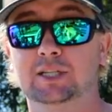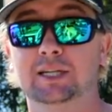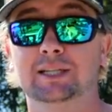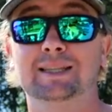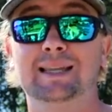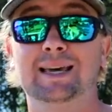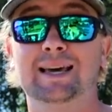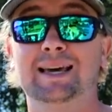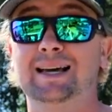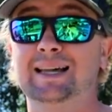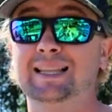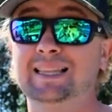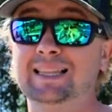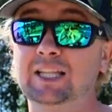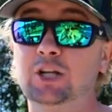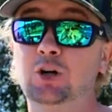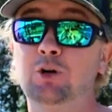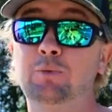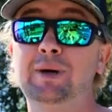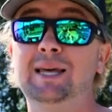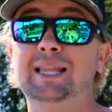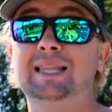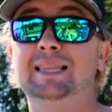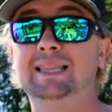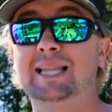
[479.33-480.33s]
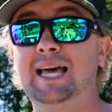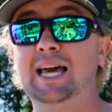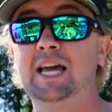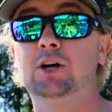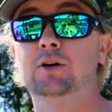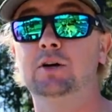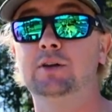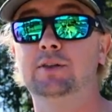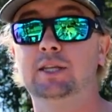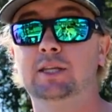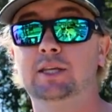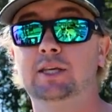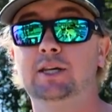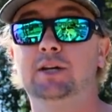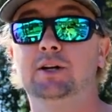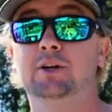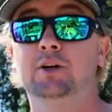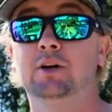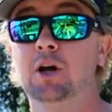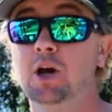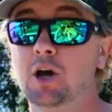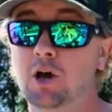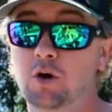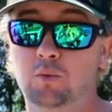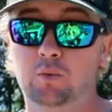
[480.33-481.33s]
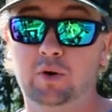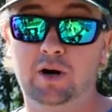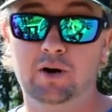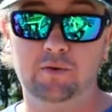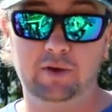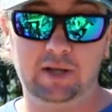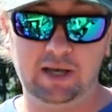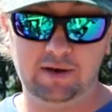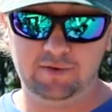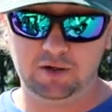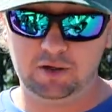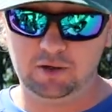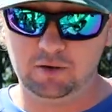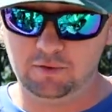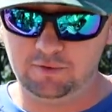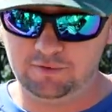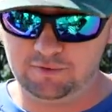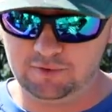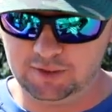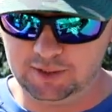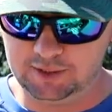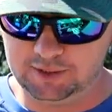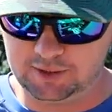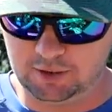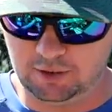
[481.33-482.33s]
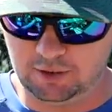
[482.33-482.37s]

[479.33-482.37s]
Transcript: like that a little bit later in the year whenever we have a cold front.